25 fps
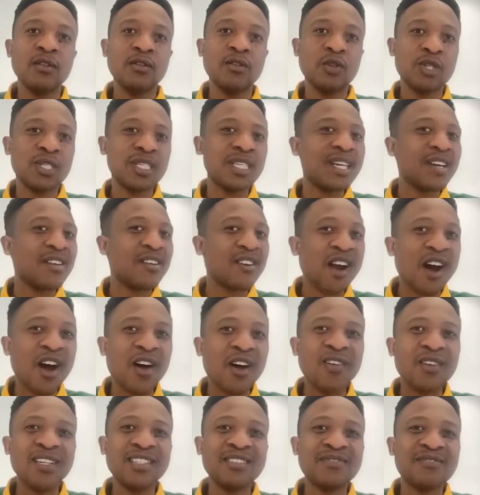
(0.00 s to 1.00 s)
to sit
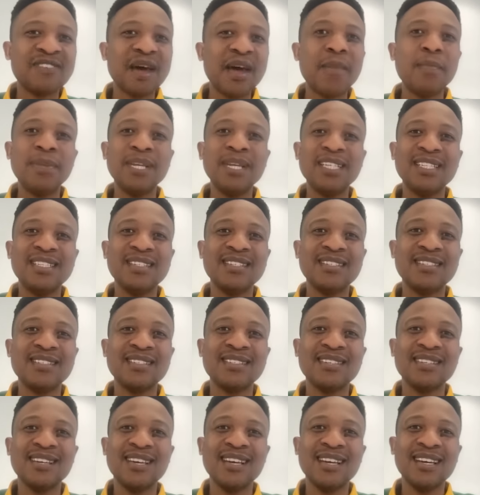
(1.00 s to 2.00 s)
around as families,
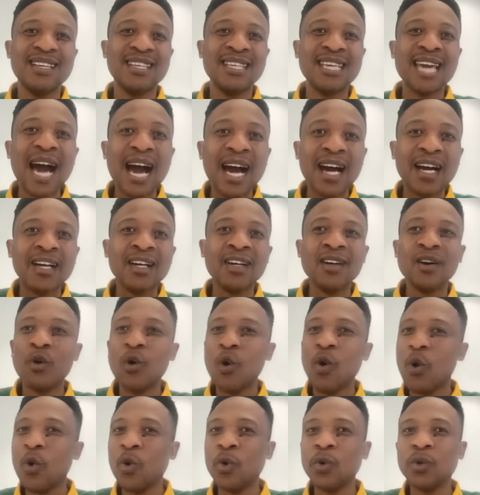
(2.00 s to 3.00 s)
uh, young,
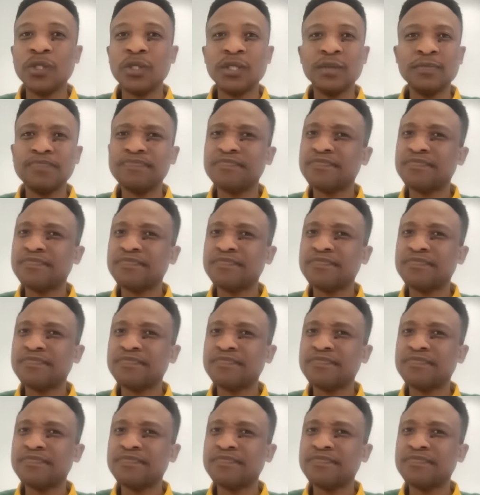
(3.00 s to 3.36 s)
old,